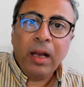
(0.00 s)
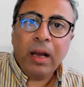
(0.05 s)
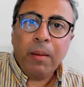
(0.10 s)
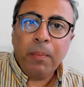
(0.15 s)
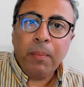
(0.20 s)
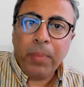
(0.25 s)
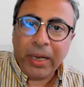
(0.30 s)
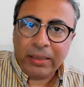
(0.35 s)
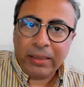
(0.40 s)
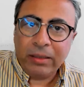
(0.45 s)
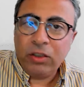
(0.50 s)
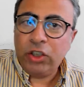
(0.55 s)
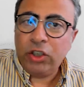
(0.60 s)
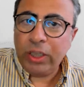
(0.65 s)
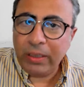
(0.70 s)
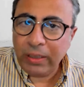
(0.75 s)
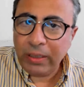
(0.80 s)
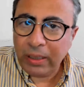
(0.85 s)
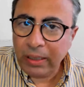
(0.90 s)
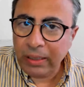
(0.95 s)
But
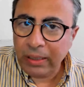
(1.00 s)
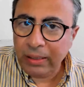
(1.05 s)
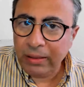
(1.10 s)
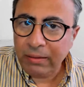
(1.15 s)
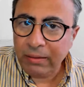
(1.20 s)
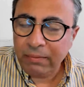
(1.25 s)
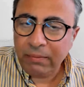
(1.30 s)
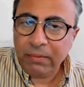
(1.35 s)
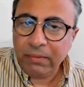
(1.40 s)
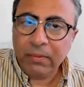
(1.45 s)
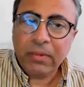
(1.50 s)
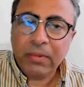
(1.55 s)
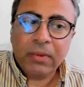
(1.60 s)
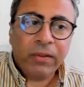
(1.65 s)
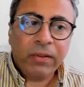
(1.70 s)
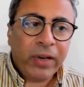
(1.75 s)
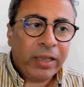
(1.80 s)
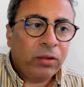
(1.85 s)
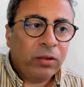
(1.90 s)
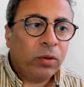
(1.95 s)
generally,
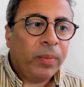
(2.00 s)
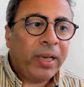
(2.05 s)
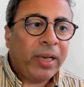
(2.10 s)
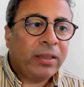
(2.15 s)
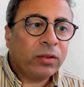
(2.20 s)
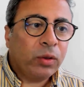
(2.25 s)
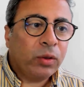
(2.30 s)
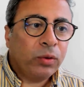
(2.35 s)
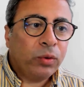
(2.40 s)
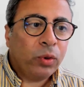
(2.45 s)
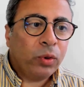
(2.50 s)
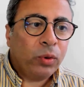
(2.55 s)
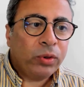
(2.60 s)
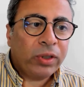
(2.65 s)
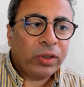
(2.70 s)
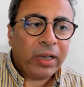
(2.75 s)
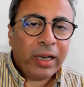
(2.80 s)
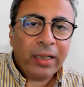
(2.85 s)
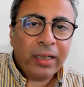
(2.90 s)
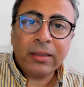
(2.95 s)
randomized controlled
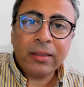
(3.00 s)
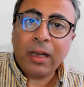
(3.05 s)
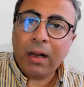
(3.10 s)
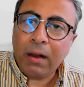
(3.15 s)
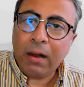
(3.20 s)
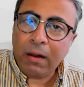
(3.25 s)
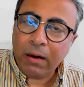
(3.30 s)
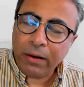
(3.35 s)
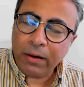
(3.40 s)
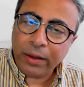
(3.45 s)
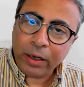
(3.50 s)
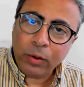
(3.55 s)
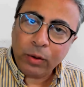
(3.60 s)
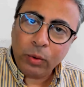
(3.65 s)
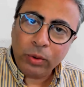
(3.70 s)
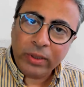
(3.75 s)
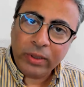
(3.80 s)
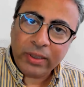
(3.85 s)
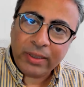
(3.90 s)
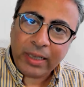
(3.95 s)
trials are the
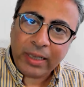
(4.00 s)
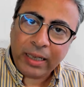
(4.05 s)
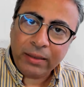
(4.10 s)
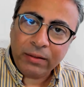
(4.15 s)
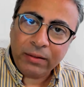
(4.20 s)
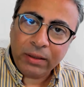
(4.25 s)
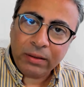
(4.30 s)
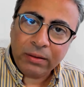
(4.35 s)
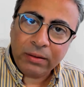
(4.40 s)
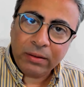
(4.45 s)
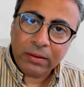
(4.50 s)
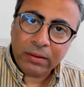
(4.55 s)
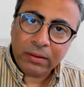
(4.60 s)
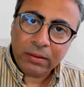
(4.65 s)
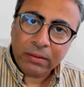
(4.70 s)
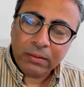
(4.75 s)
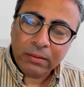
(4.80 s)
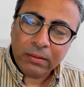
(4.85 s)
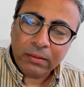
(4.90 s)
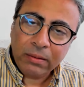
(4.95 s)
gold standards
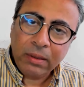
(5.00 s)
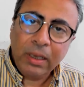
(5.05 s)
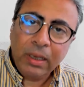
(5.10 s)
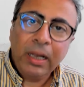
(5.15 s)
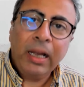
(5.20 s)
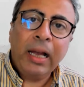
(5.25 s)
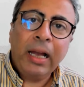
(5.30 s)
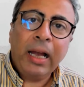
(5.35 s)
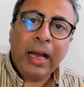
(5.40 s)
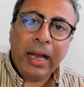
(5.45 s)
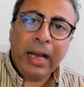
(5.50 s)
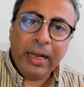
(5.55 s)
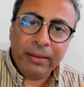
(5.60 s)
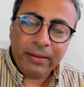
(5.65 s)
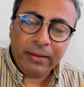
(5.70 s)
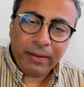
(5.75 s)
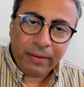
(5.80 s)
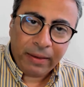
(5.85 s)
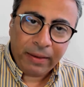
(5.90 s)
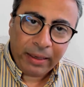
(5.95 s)
and
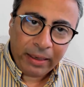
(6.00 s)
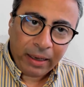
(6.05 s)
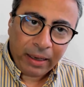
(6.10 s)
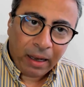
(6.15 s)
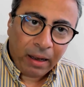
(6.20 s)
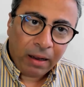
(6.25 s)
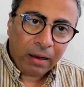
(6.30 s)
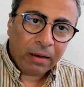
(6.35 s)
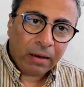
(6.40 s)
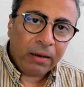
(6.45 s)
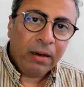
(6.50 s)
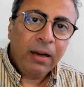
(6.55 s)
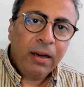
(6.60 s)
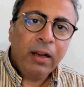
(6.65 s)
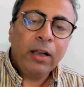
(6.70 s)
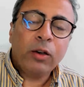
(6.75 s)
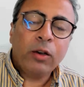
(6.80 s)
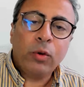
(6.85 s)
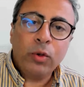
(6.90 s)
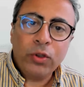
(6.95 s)
they are
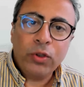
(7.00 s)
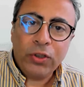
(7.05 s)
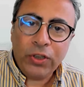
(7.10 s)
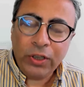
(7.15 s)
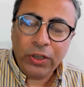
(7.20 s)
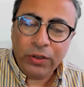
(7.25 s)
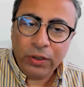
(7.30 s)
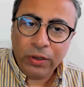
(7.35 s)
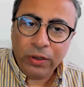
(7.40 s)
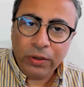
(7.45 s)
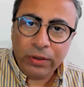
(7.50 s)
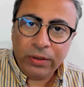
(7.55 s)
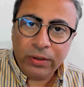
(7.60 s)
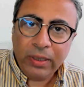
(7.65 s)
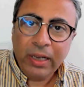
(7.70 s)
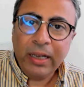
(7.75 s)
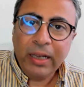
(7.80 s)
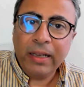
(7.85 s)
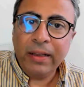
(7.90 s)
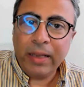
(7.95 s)
considered
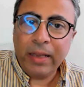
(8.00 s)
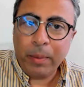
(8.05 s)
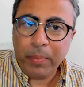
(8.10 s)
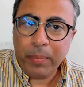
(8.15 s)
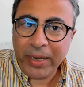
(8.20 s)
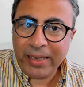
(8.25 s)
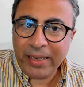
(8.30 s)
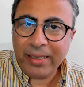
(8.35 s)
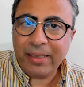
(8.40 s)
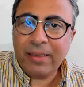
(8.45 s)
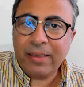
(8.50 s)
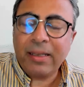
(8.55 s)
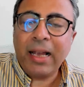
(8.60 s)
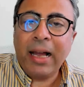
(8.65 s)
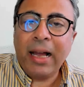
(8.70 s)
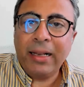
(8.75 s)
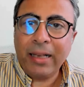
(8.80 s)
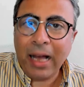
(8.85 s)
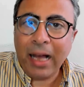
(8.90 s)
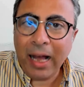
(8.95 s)
the best
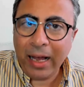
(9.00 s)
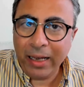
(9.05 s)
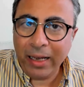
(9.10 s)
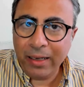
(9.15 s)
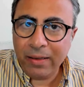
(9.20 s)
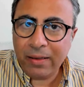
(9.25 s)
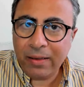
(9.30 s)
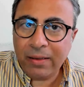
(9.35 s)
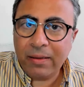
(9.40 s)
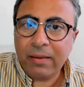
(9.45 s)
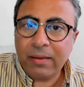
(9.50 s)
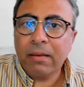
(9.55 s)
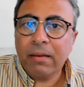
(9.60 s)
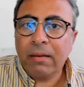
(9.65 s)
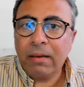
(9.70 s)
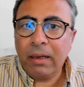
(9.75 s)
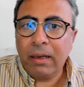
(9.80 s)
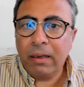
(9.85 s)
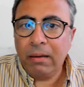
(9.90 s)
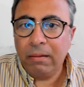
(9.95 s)
and highest
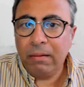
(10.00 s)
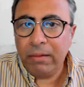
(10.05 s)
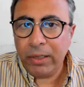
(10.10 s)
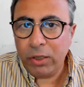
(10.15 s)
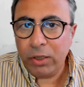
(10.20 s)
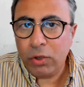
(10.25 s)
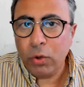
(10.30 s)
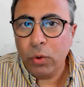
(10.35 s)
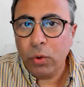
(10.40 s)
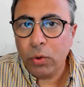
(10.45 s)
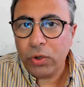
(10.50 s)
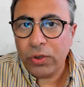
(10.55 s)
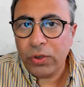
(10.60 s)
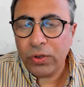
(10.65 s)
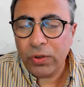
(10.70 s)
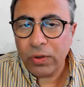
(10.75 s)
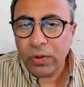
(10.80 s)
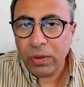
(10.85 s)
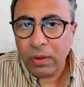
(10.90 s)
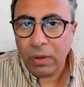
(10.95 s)

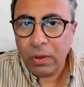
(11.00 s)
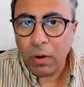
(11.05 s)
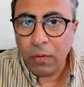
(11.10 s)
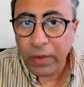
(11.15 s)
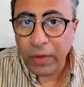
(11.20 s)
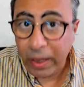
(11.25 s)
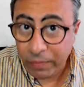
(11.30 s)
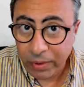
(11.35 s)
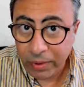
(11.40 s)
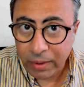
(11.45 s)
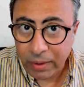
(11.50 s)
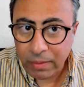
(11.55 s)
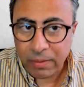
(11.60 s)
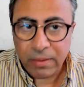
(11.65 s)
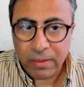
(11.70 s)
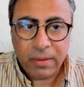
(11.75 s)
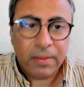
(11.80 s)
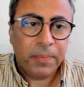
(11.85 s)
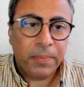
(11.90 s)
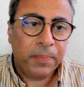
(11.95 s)
resource of
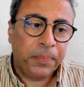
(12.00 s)
evidence.